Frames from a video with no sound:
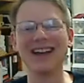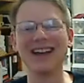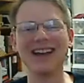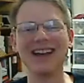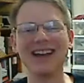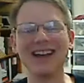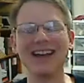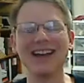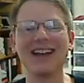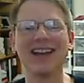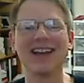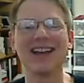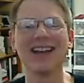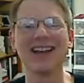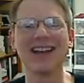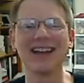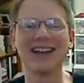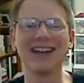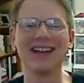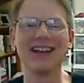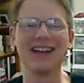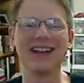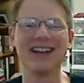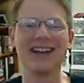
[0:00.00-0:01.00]
Yeah.
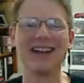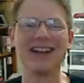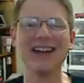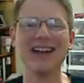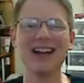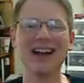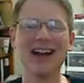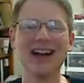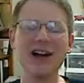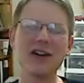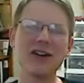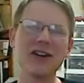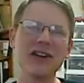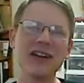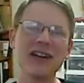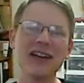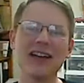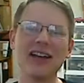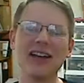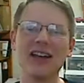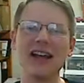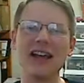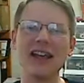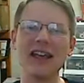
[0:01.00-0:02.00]
Oh,
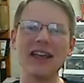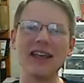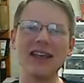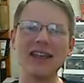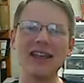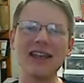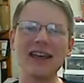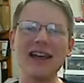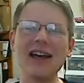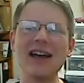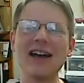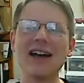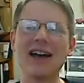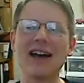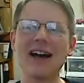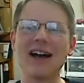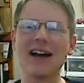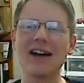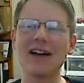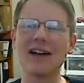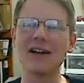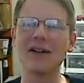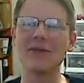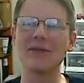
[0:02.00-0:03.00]
yeah.
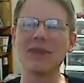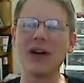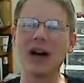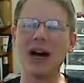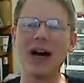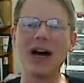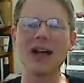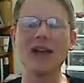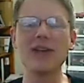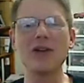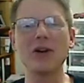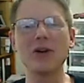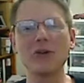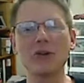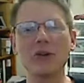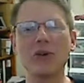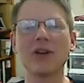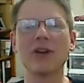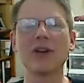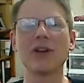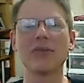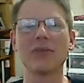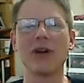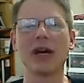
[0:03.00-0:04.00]
I don't
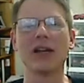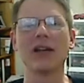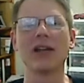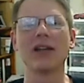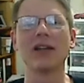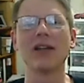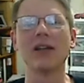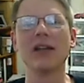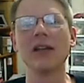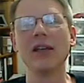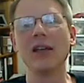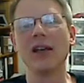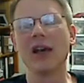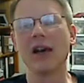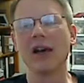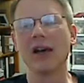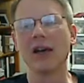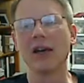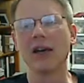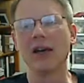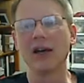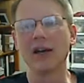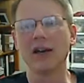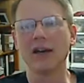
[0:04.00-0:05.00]
worry about it.
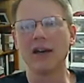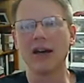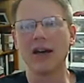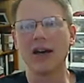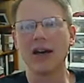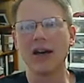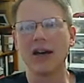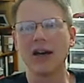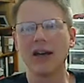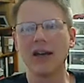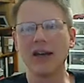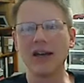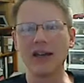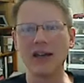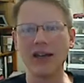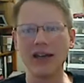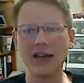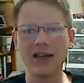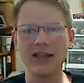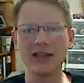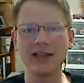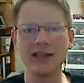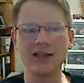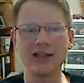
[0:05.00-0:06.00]

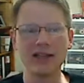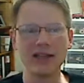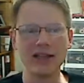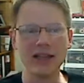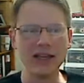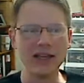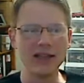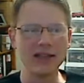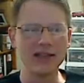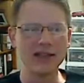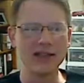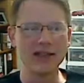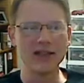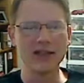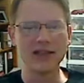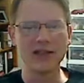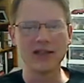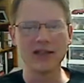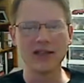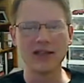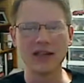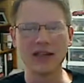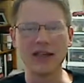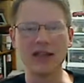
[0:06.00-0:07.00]

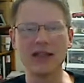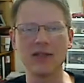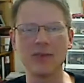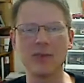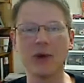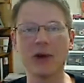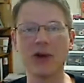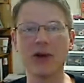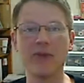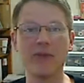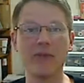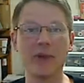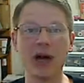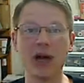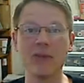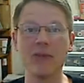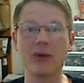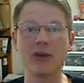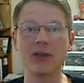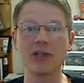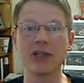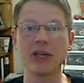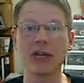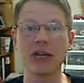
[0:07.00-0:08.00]
It's part of my
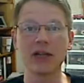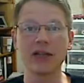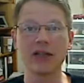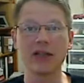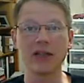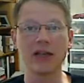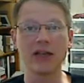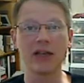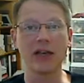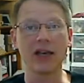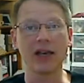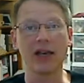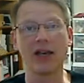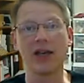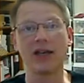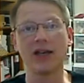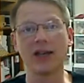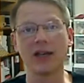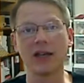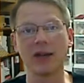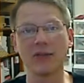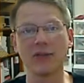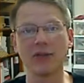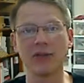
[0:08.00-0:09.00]
personality, and it
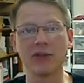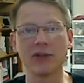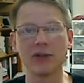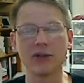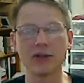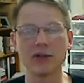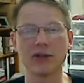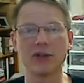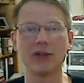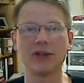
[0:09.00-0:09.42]
comes through.